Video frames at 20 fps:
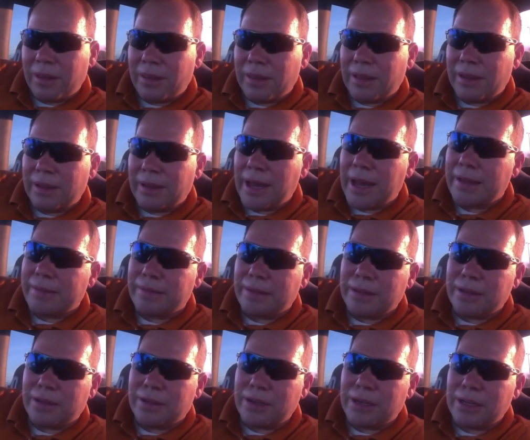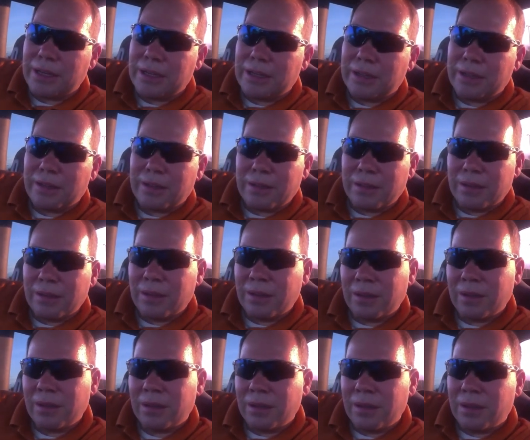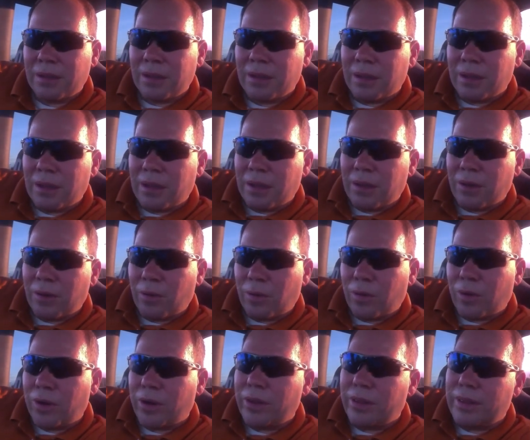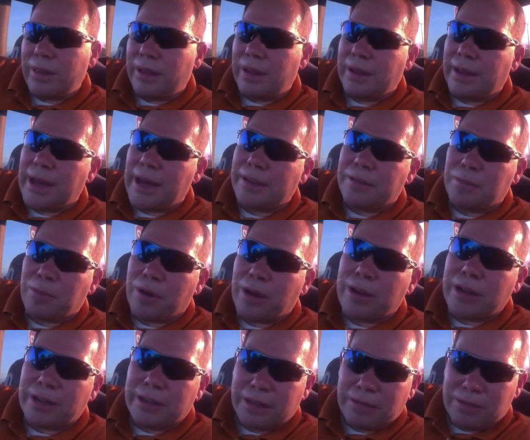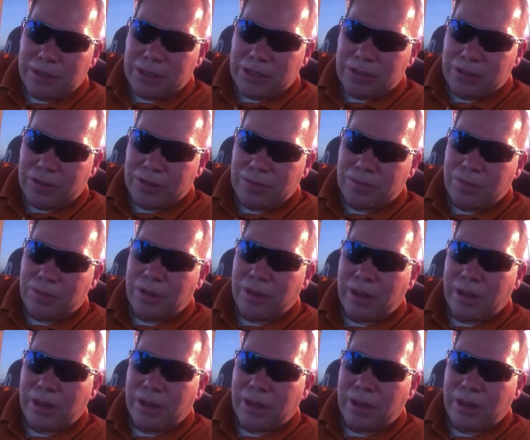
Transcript: The last ingredient, or the last product that I chose